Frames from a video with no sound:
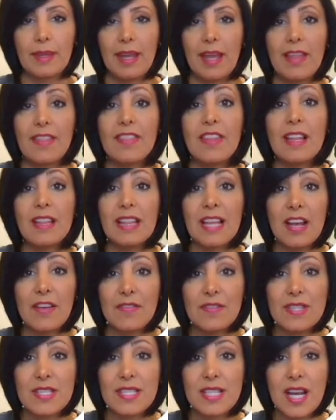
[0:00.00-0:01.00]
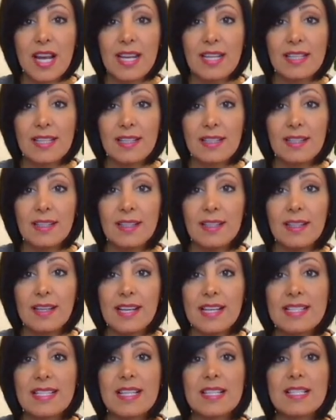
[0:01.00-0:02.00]
The left side
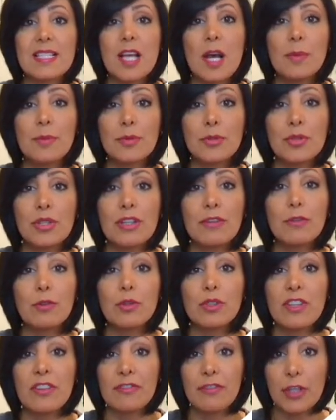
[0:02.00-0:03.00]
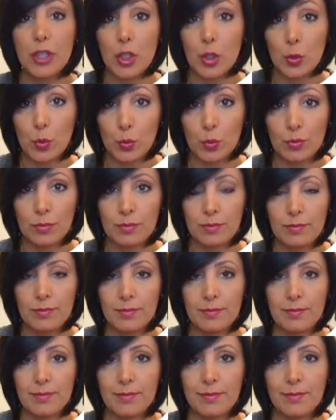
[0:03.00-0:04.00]
is a subtree for the view,
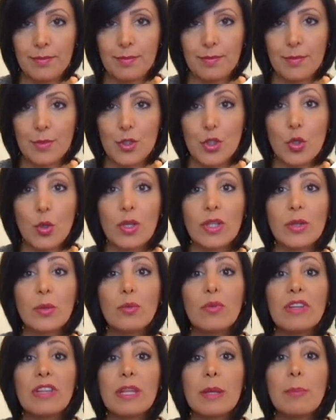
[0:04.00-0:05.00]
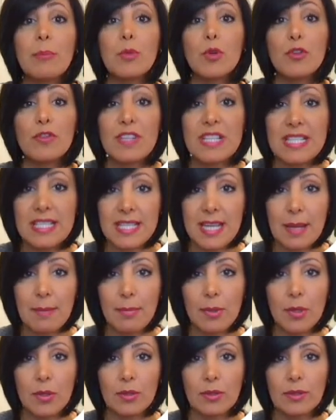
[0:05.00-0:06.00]
joined with the movies
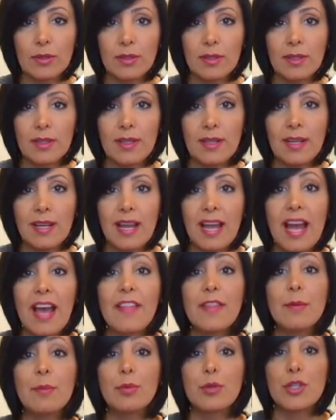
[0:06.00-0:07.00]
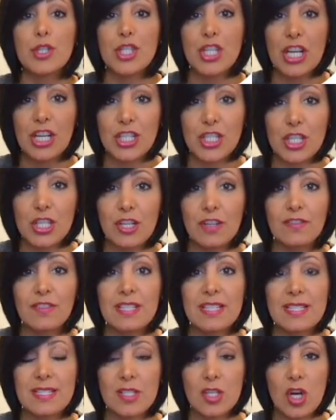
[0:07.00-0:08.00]
table and the projection of the
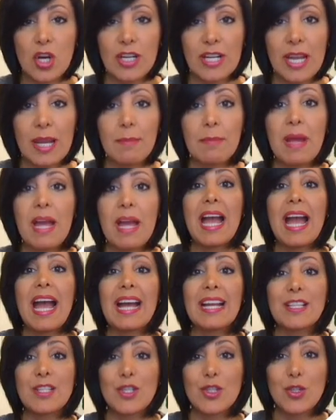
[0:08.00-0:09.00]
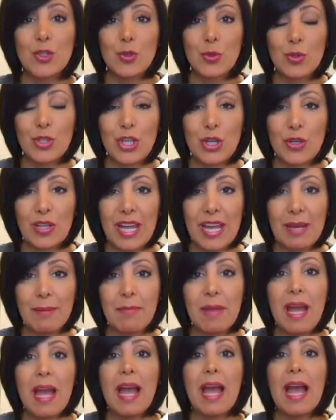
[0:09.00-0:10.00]
star name and a studio name
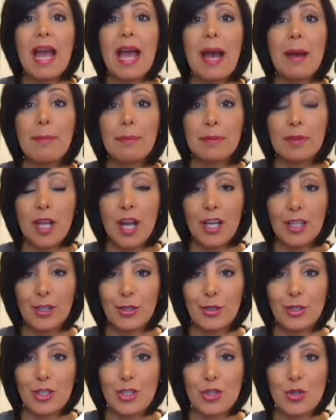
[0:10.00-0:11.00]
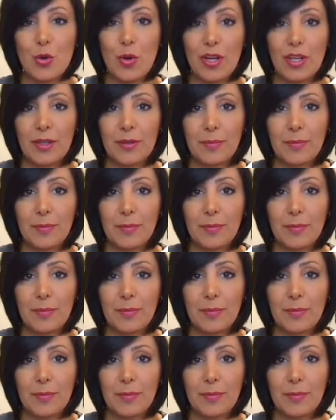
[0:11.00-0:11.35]
applied to the join.